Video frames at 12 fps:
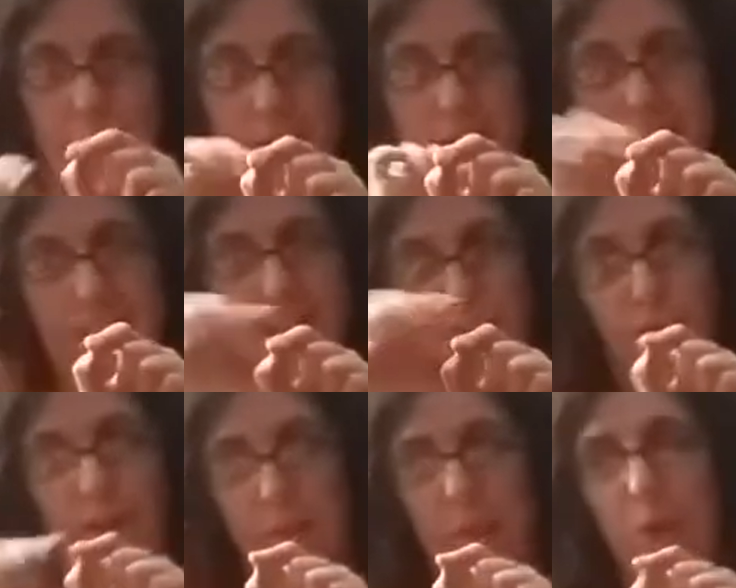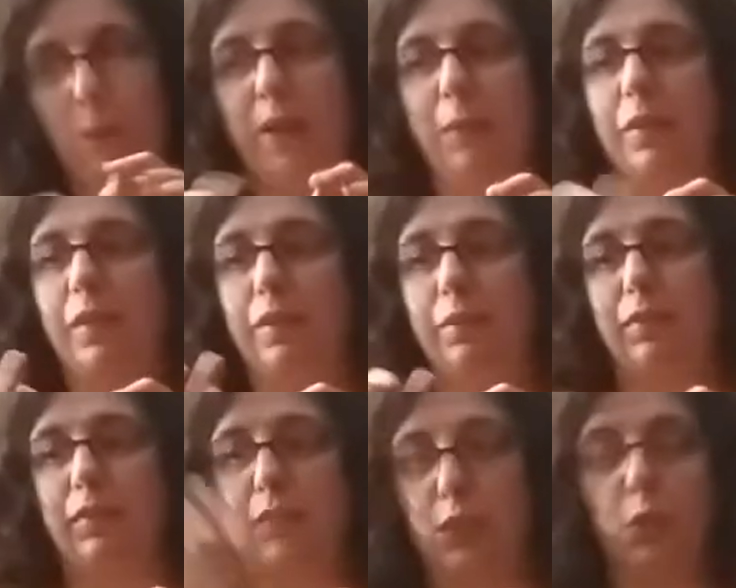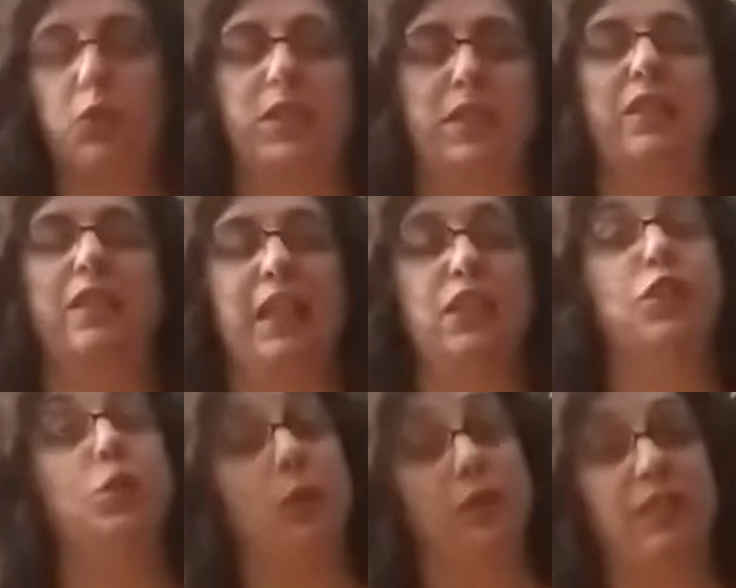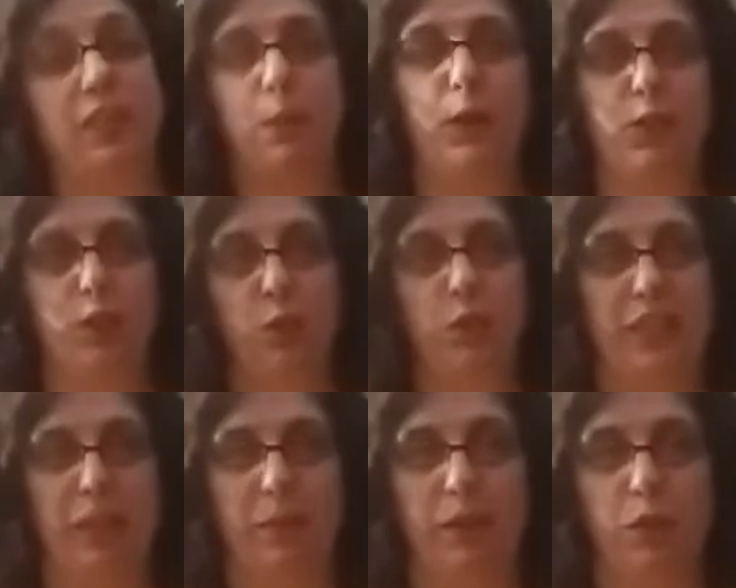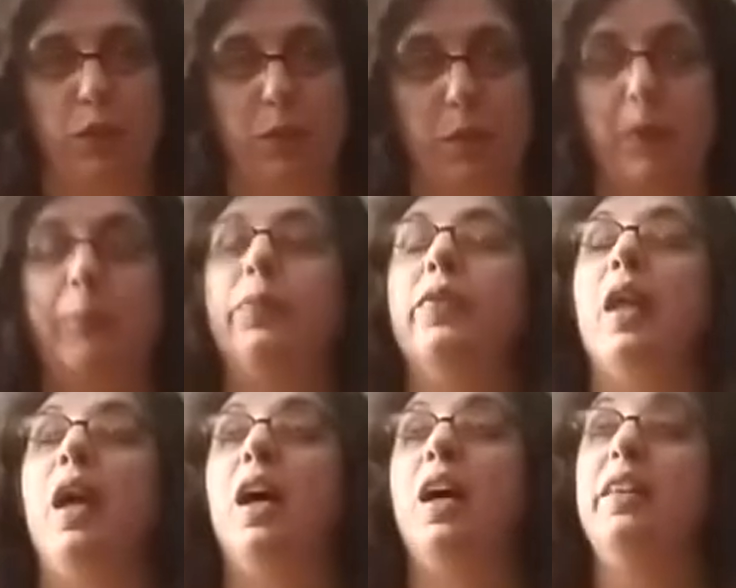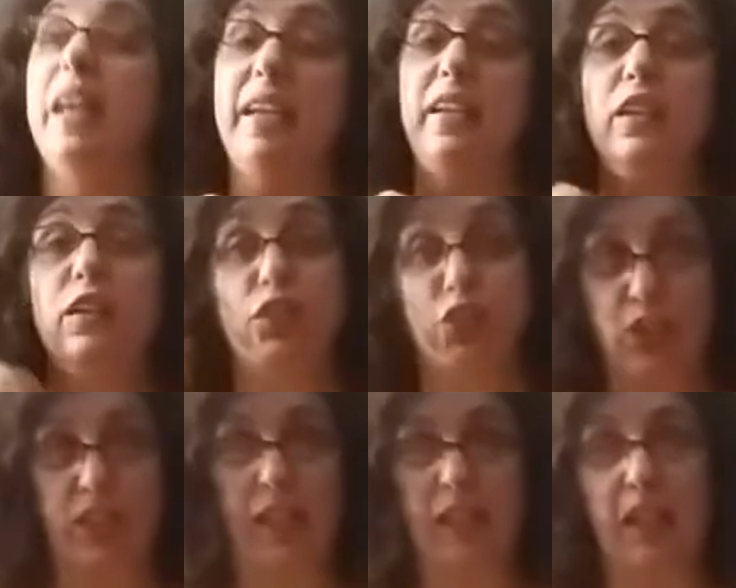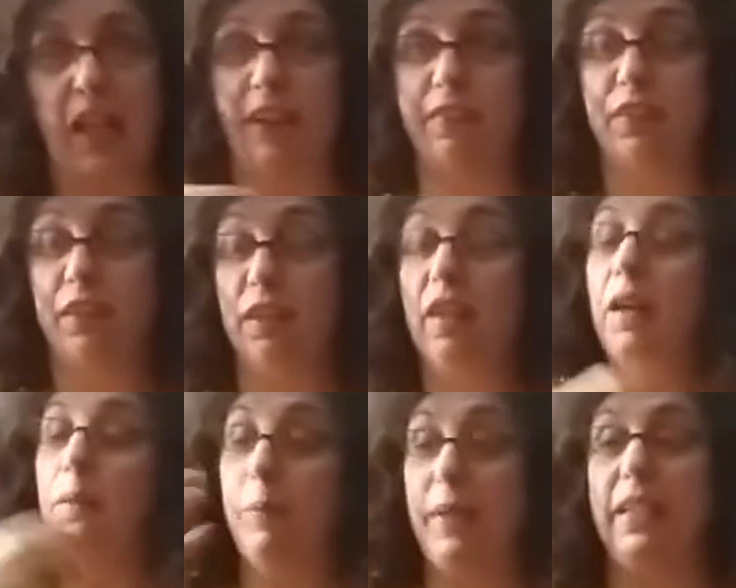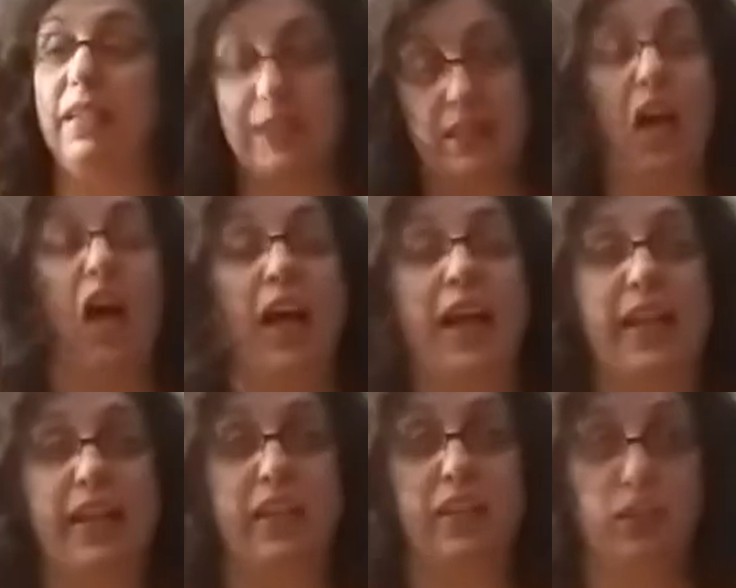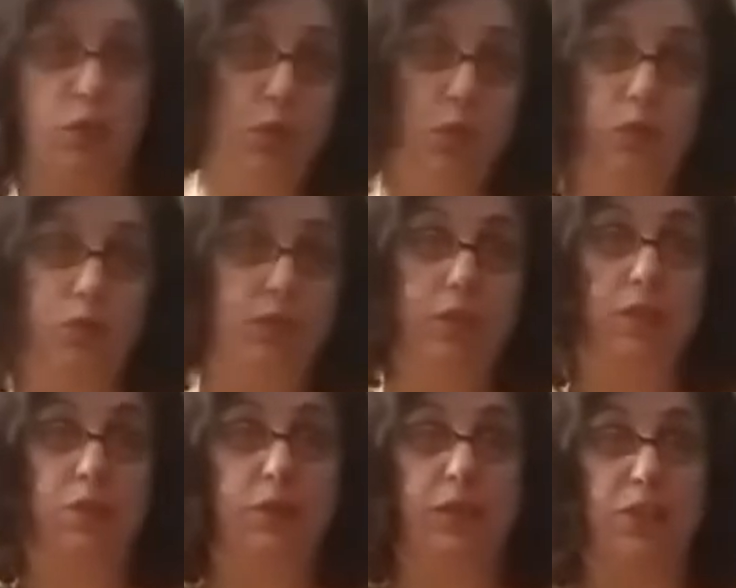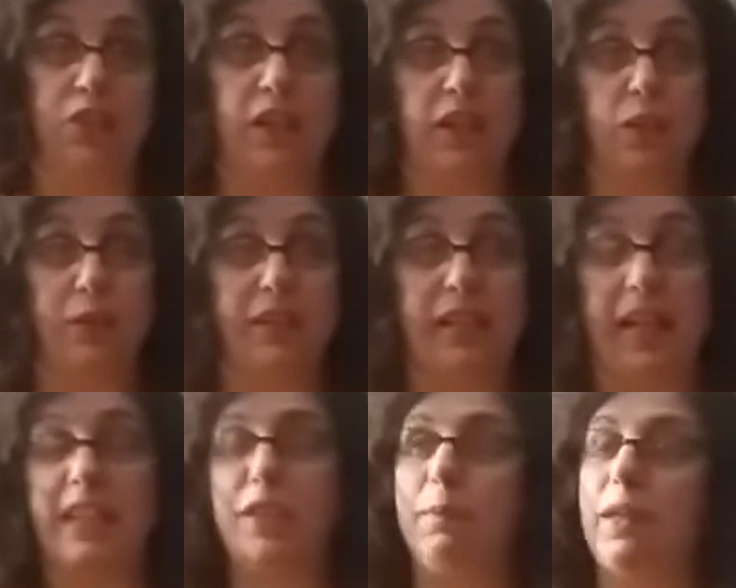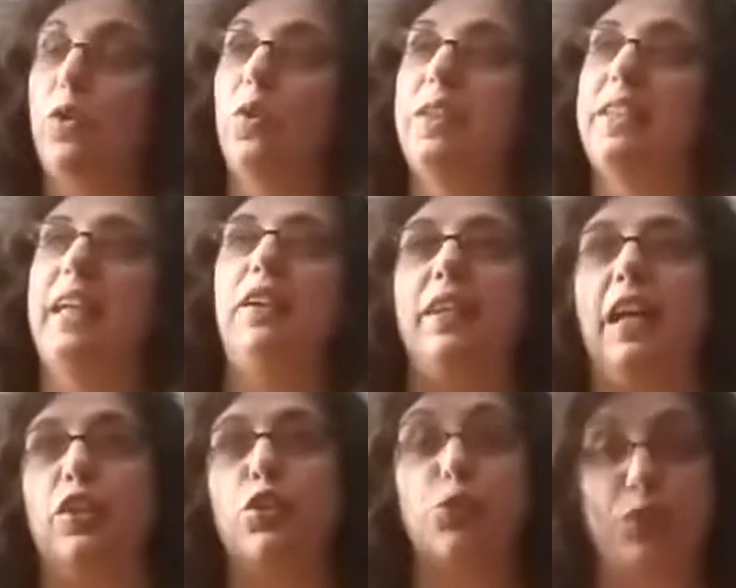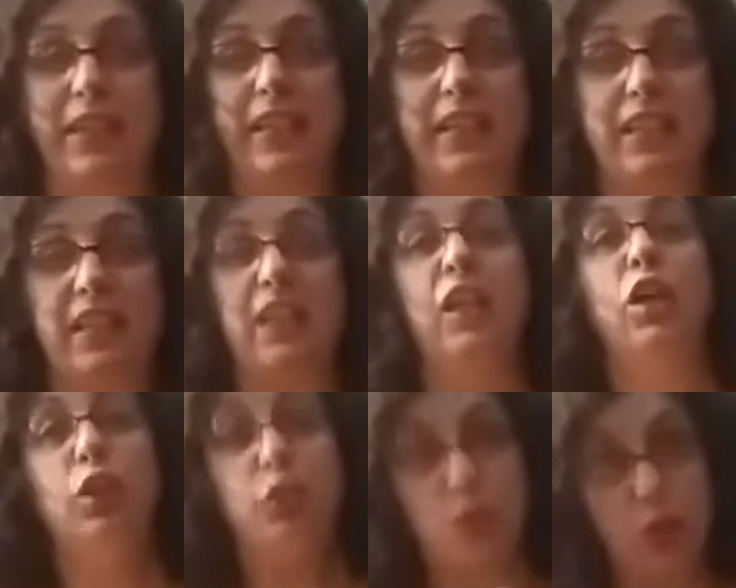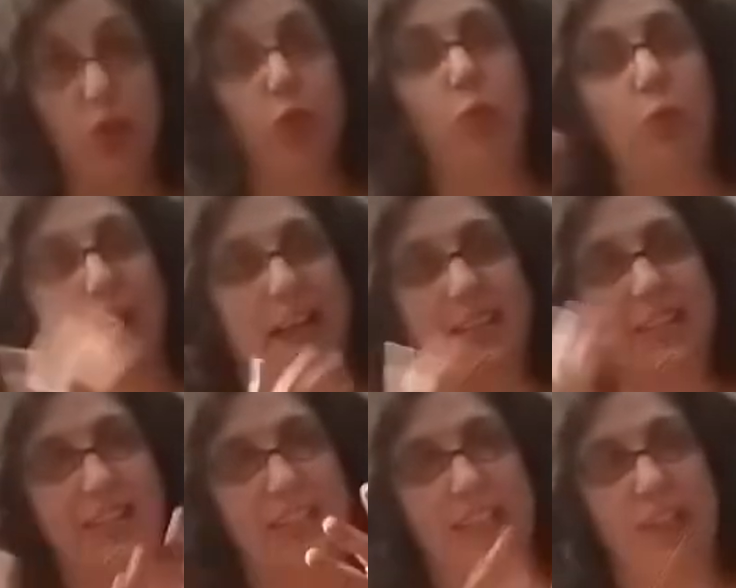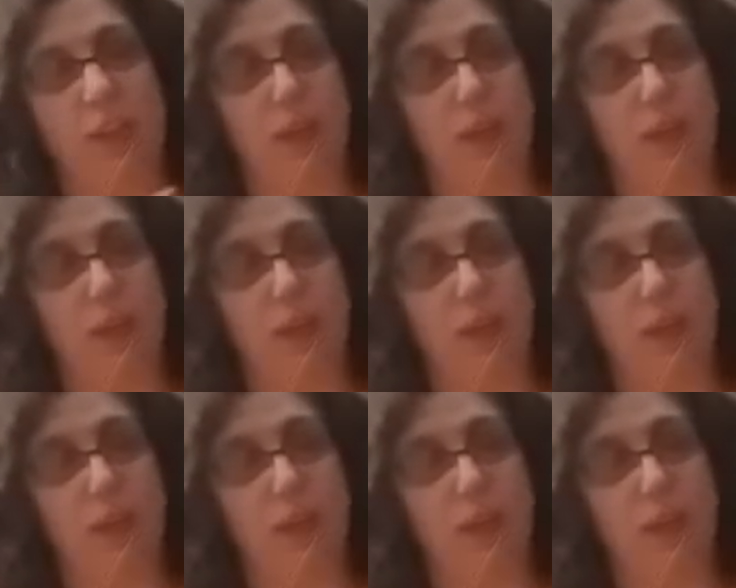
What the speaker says: because I have a ramble, but I'm going to go to next two of this person whose name I don't remember. Then she, after being denied, told, you know, that you're not going to win the case because they are not trained to do waxing in those